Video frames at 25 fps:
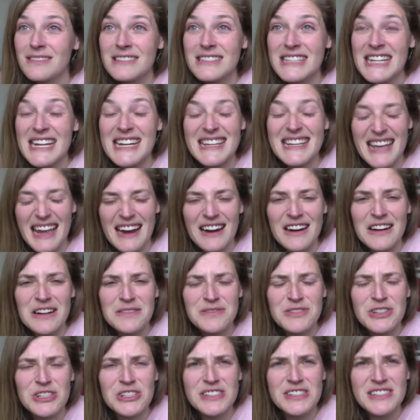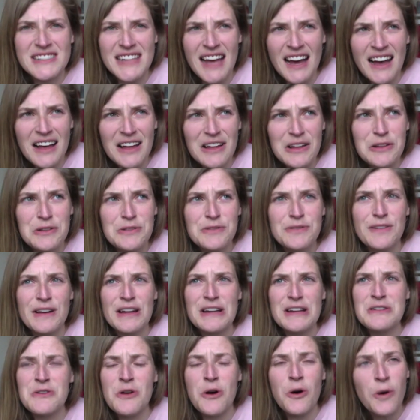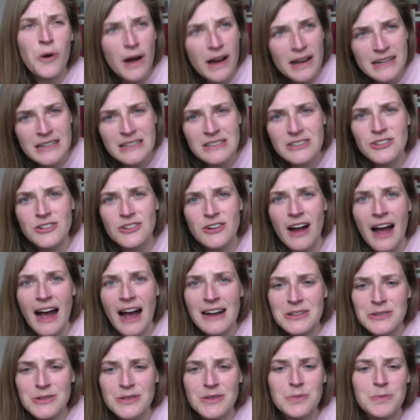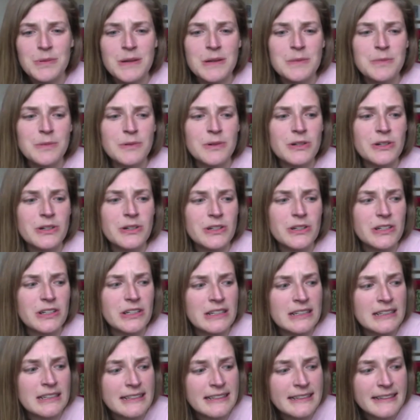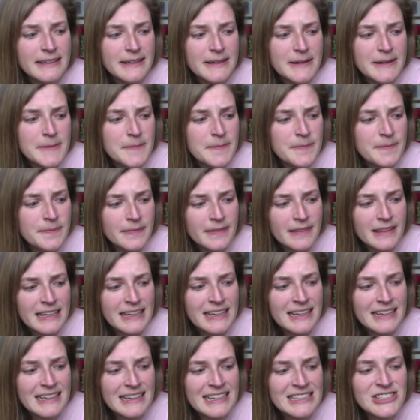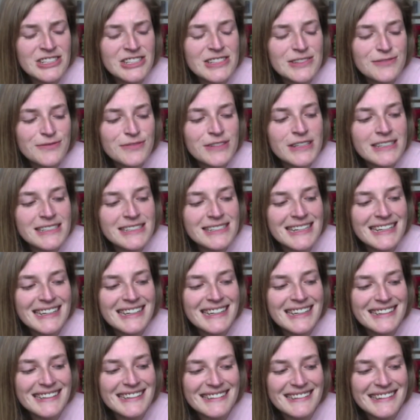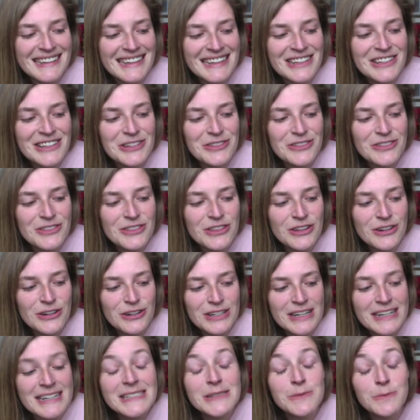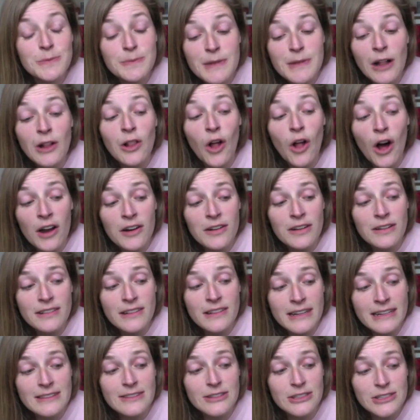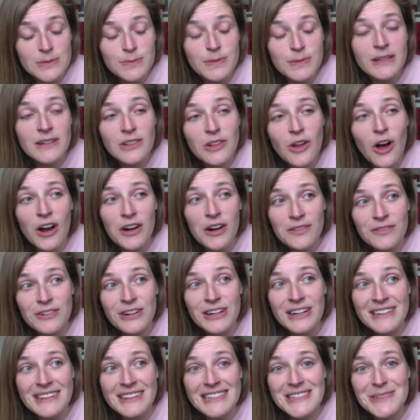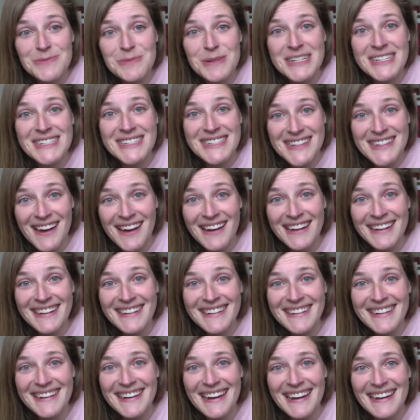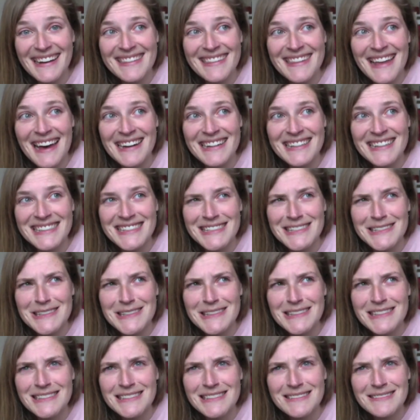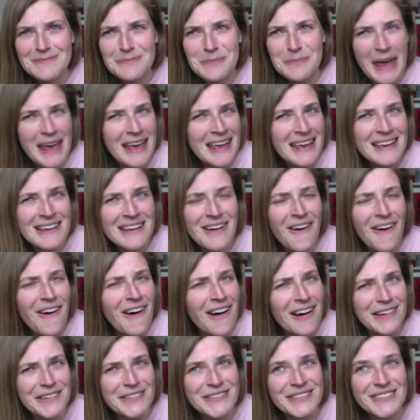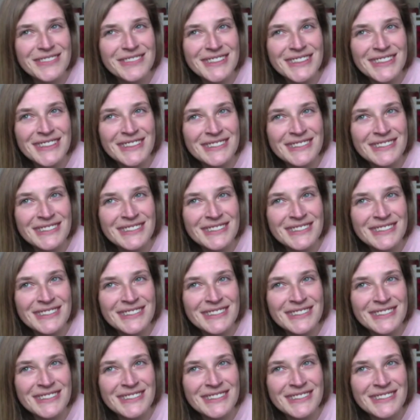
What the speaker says: take care of yourself and know how to interact with people. Like it just feels like there has a lot of like there's been a lot of work that's been done and that it's paying off, you know?